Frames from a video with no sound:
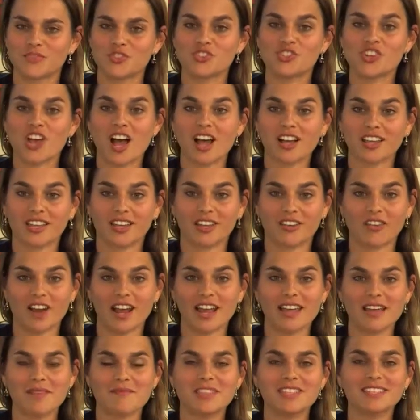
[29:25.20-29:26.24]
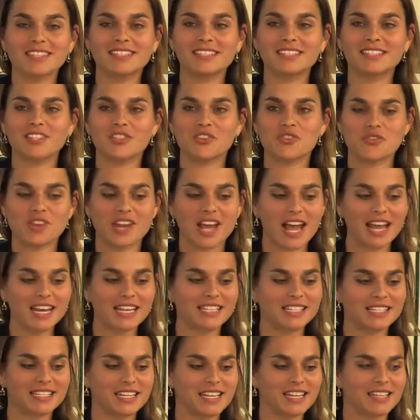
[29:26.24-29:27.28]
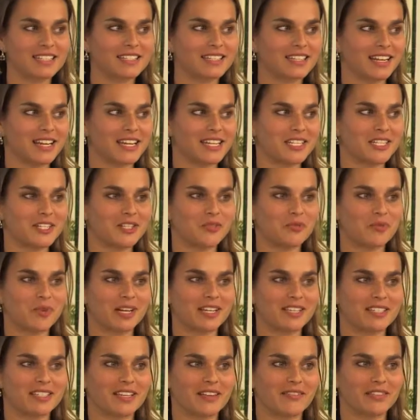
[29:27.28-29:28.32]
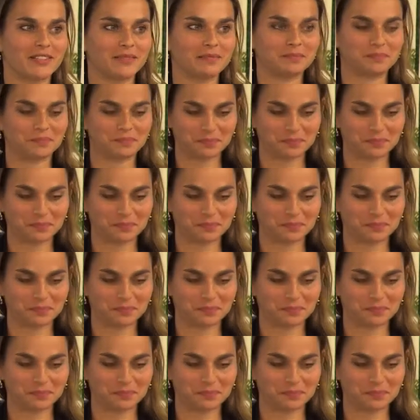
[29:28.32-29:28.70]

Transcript: Shocking, right? I mean, this is in the United States in 1927.